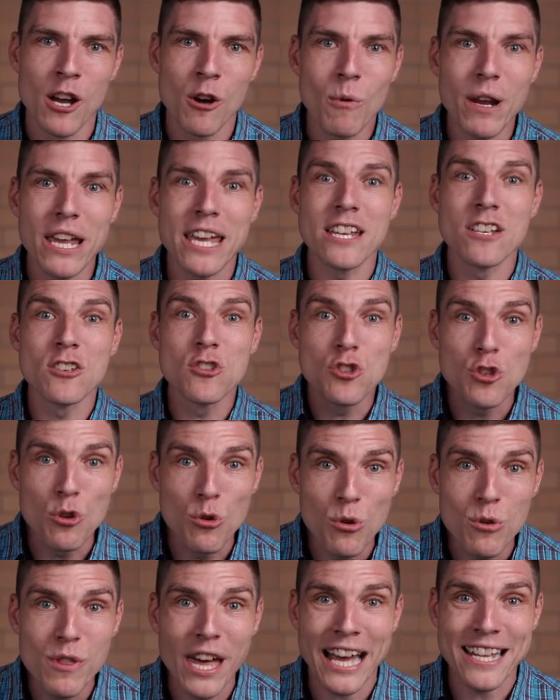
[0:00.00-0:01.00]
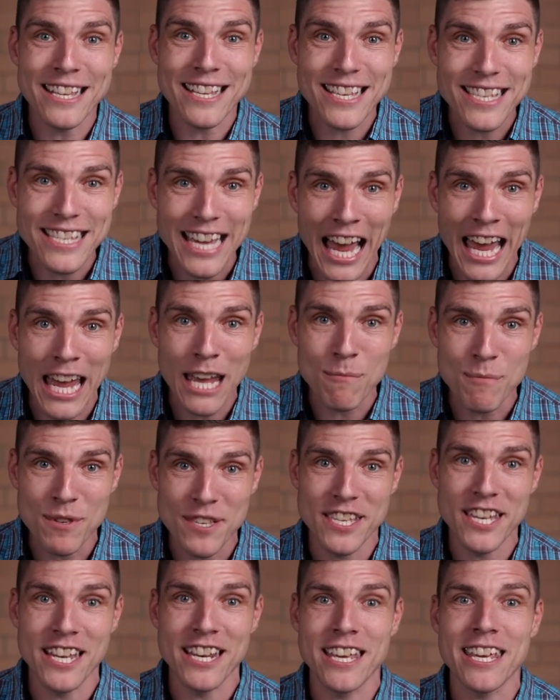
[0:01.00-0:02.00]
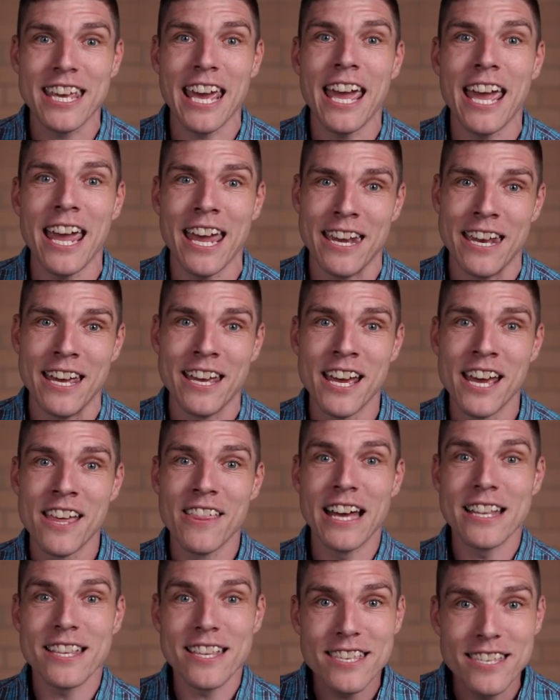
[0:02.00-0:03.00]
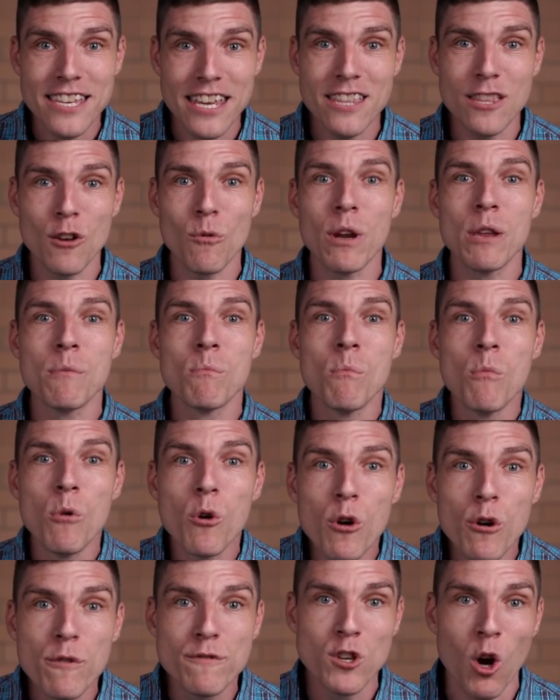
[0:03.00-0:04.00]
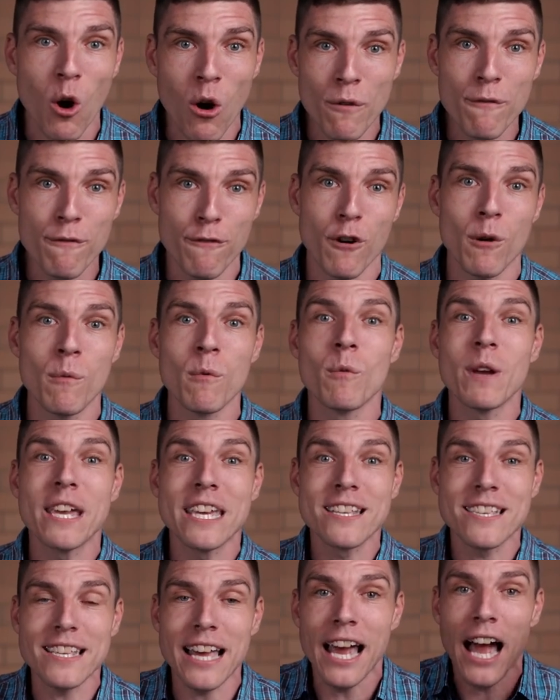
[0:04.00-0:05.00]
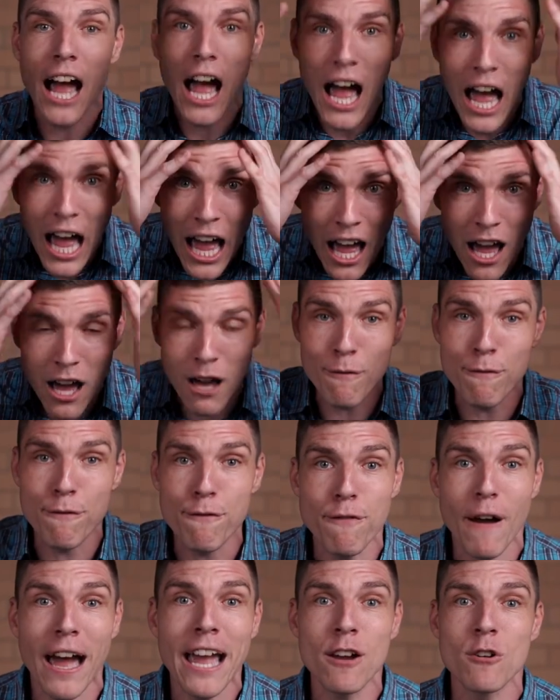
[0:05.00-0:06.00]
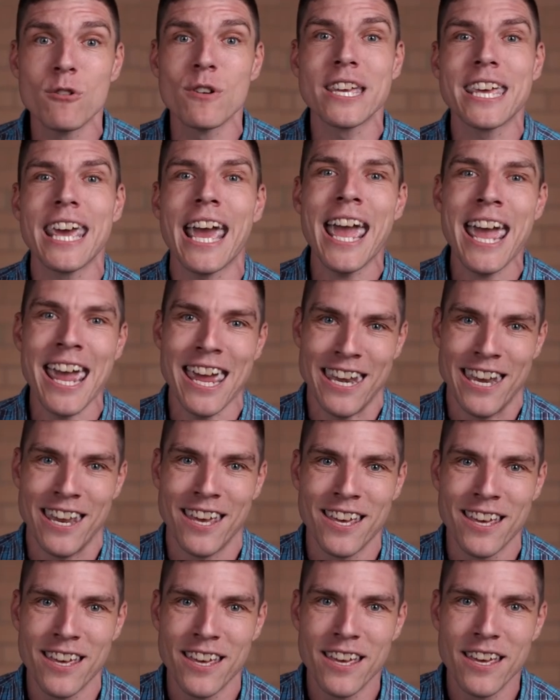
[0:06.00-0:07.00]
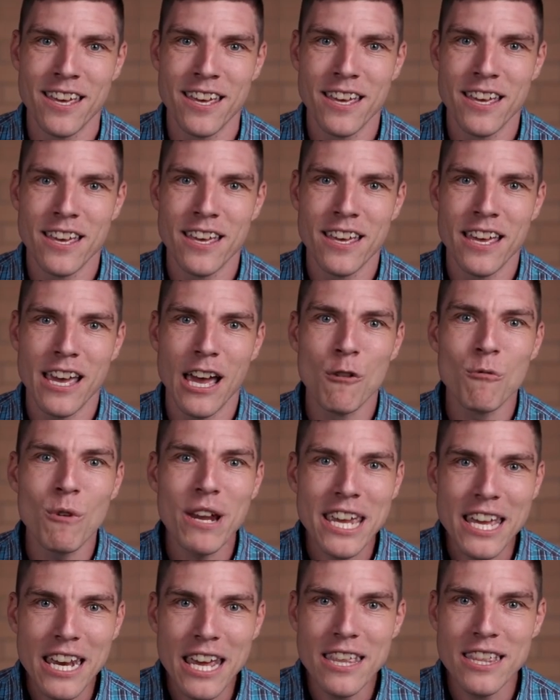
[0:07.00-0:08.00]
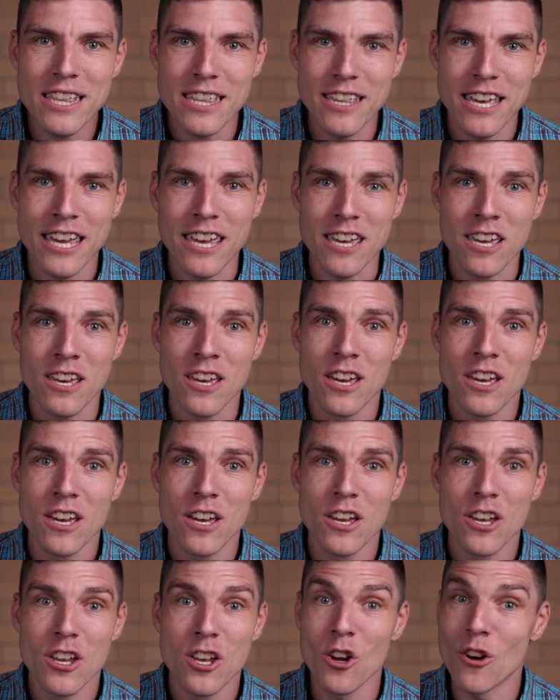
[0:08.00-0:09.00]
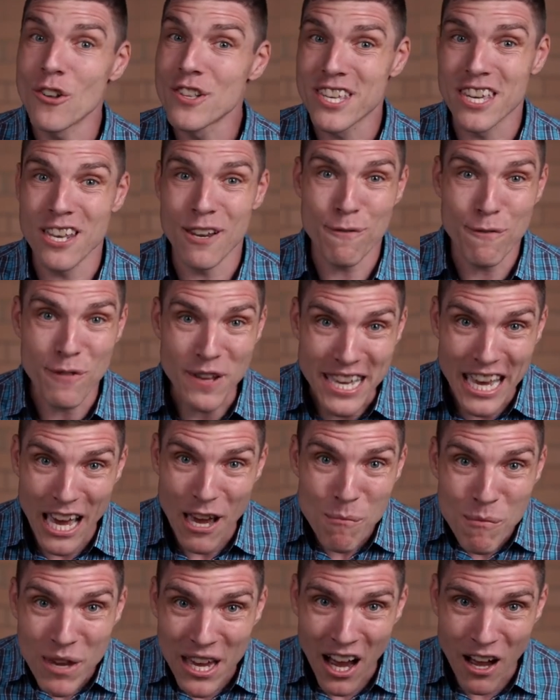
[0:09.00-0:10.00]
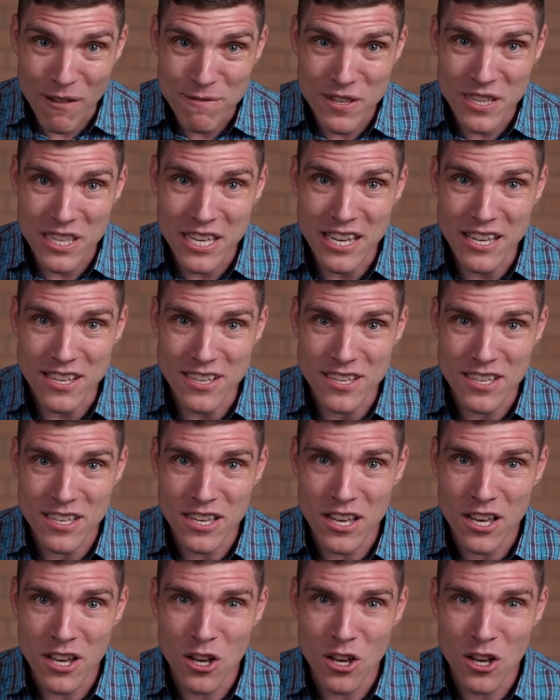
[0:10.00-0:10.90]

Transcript: We can do that same sin again, that sin that we've moved on from, and we can say, I've failed again. And we can either think, God's going to forget me after this,